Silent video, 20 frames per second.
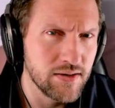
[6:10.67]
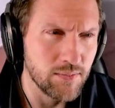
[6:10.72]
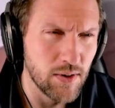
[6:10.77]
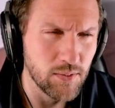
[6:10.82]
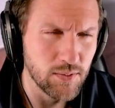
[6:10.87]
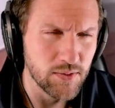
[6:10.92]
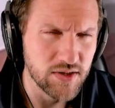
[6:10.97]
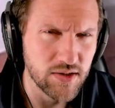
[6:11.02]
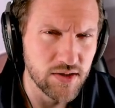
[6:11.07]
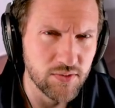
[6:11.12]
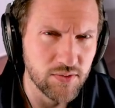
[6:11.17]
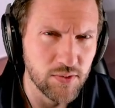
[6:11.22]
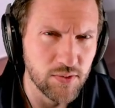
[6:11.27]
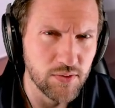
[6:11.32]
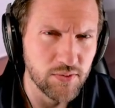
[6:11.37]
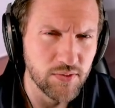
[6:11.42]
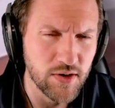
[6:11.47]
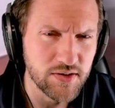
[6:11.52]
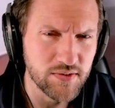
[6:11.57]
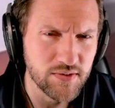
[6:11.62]
Well, we'll deal with
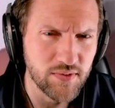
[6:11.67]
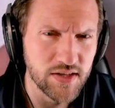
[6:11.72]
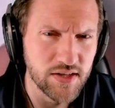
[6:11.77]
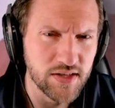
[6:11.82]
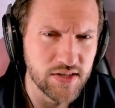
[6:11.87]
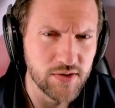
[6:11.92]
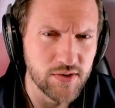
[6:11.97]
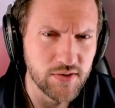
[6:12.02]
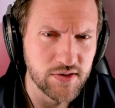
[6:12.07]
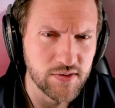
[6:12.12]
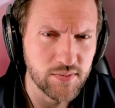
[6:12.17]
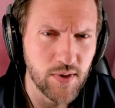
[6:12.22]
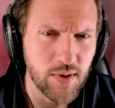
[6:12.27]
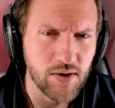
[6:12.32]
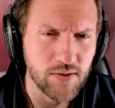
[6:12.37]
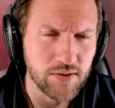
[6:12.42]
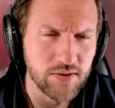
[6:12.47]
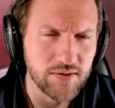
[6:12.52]
all of those fairly soon as well.